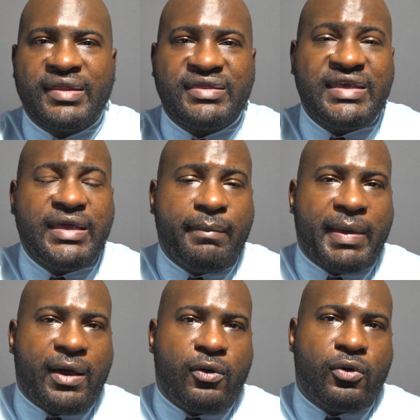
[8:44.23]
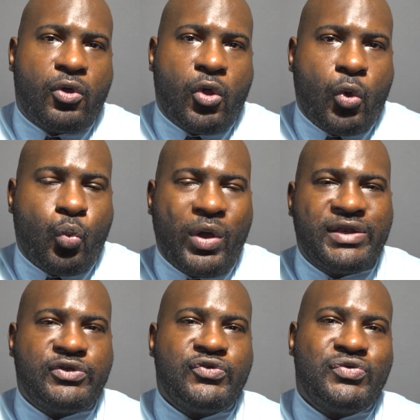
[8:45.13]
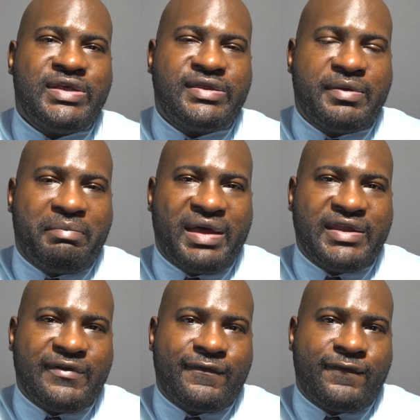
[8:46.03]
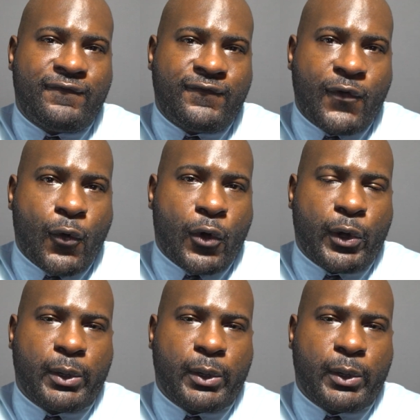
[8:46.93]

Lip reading: think about, what do you need the money for?